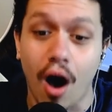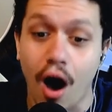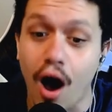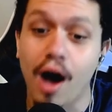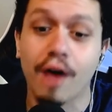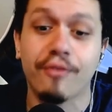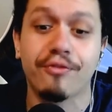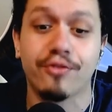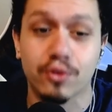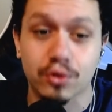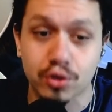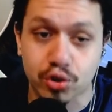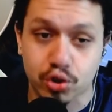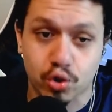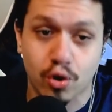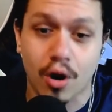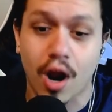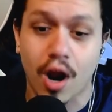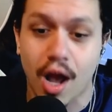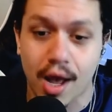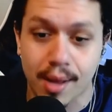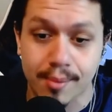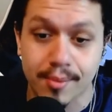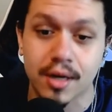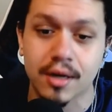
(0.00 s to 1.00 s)
awful
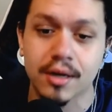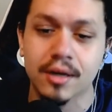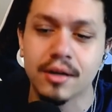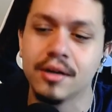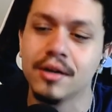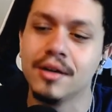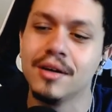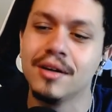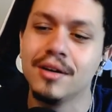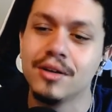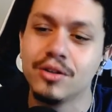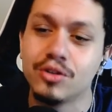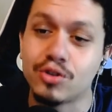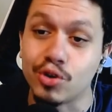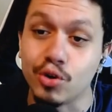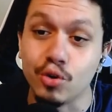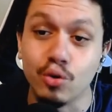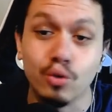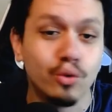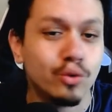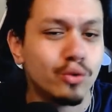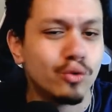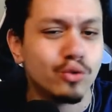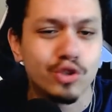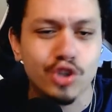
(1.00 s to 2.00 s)
trauma yeah.
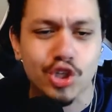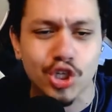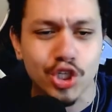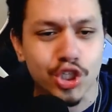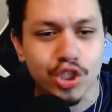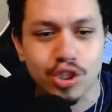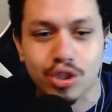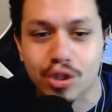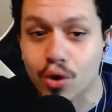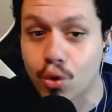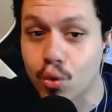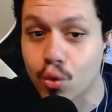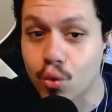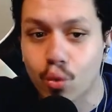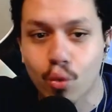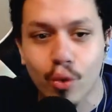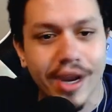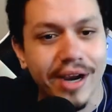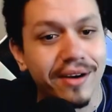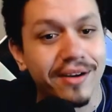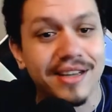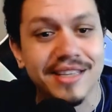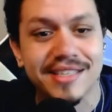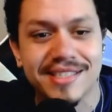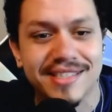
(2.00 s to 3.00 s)
to just the
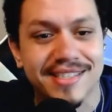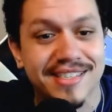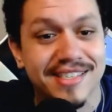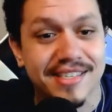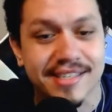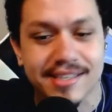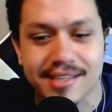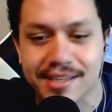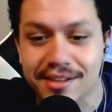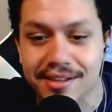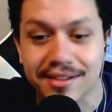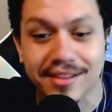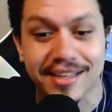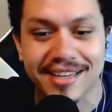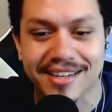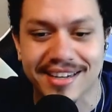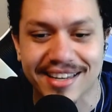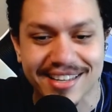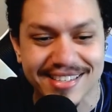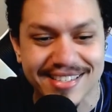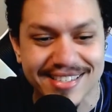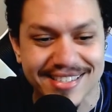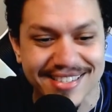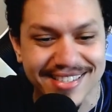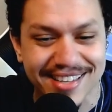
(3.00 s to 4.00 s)
weirdest
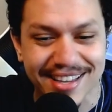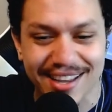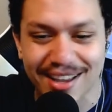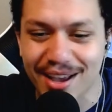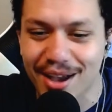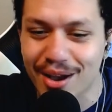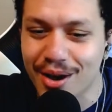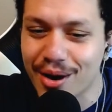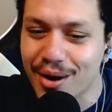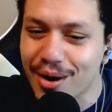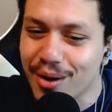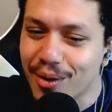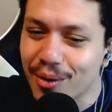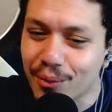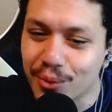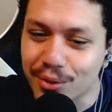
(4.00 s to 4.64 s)
silliness mm-hmm.